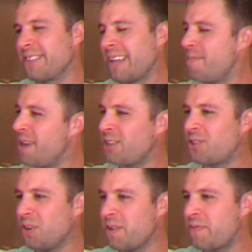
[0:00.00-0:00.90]
I'm not
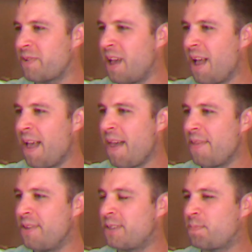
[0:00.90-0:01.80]
sure if
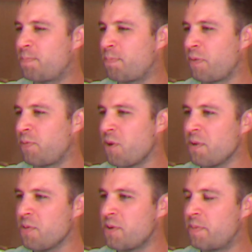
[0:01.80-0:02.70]
this
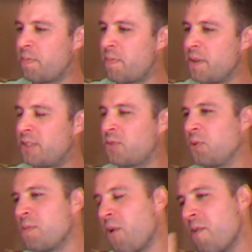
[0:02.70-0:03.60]
performer would. This is
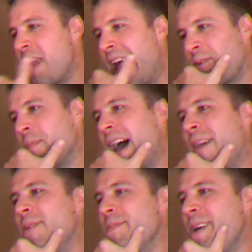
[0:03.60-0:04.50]
really more of an
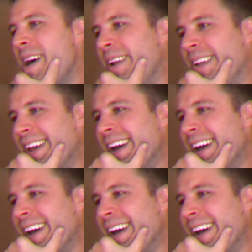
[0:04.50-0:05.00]
acrobat than a model.